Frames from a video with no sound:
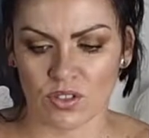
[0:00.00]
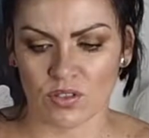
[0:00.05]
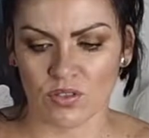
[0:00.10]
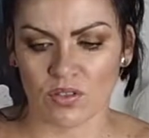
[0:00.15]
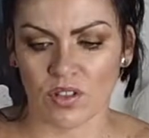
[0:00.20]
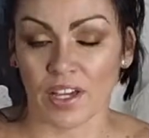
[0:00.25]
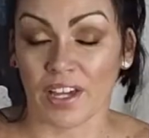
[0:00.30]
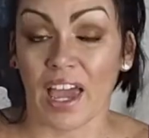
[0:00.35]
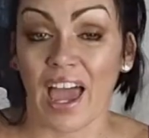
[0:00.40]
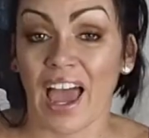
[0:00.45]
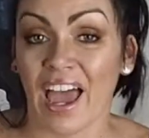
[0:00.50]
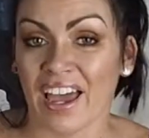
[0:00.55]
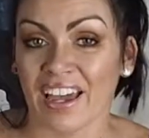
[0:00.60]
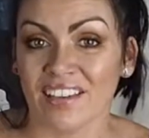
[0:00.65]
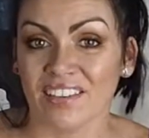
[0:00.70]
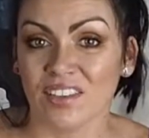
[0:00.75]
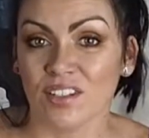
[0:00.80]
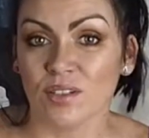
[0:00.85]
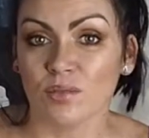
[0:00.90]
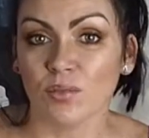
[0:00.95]
like
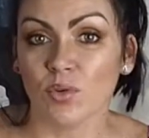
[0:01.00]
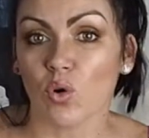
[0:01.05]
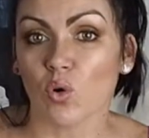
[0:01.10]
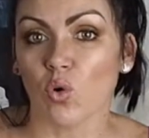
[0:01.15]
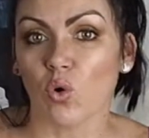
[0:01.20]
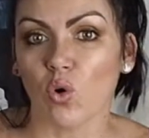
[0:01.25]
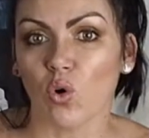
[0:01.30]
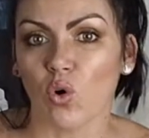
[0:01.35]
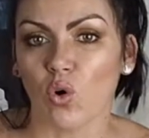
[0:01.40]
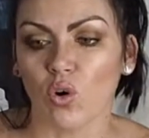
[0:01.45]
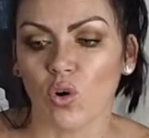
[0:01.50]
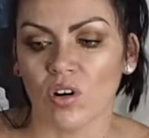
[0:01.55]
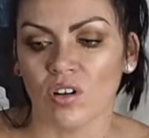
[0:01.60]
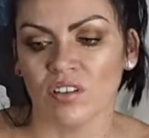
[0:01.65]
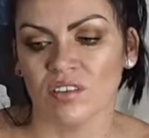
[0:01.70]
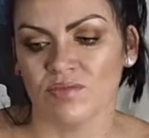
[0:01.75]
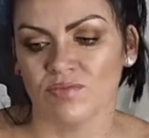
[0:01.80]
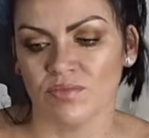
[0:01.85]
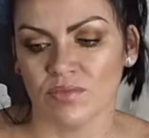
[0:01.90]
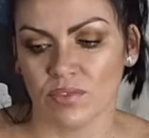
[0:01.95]
hang them, or
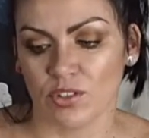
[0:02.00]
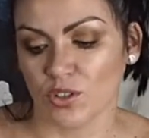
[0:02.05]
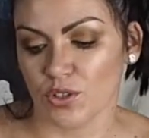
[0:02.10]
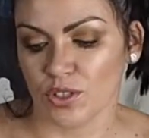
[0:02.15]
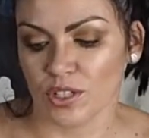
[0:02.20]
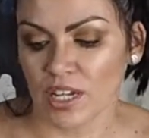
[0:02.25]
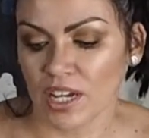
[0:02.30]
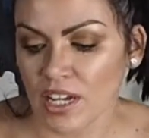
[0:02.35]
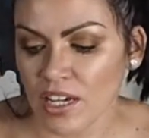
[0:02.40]
you could